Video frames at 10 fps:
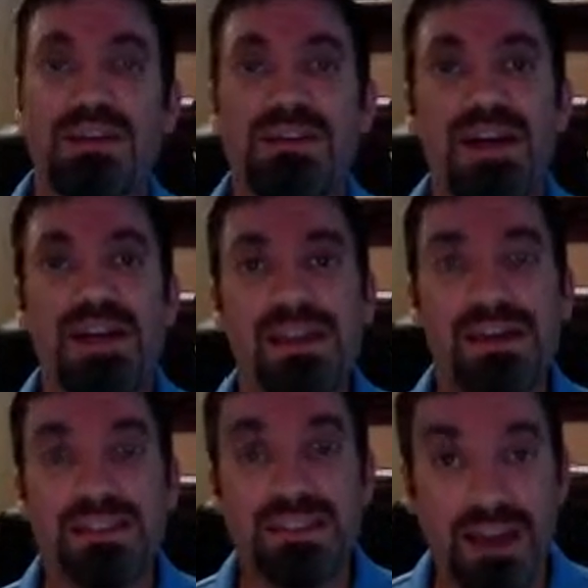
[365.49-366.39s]
Taking
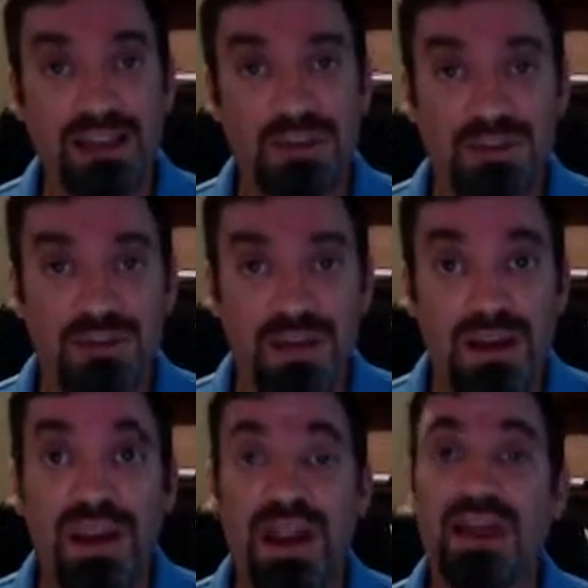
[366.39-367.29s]
a section
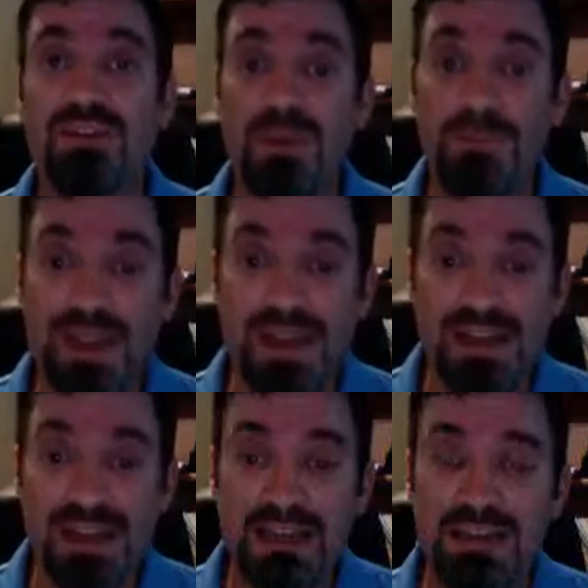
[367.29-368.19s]
and
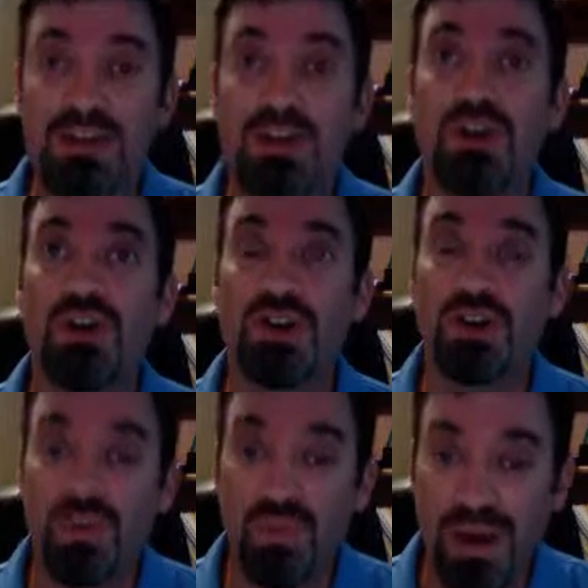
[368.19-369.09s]
repeating it
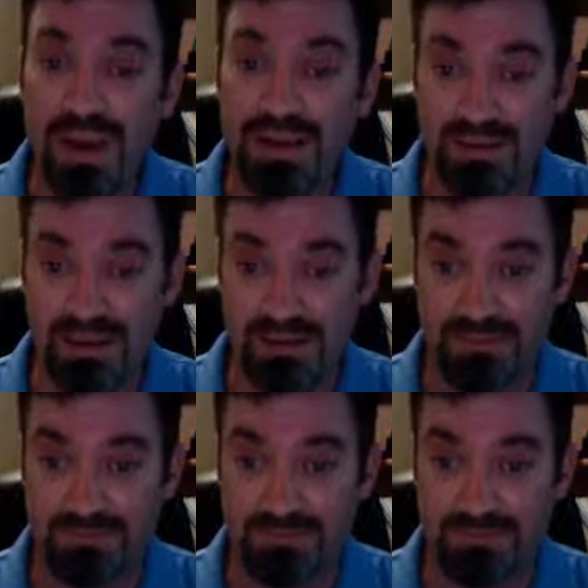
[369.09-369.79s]
correctly.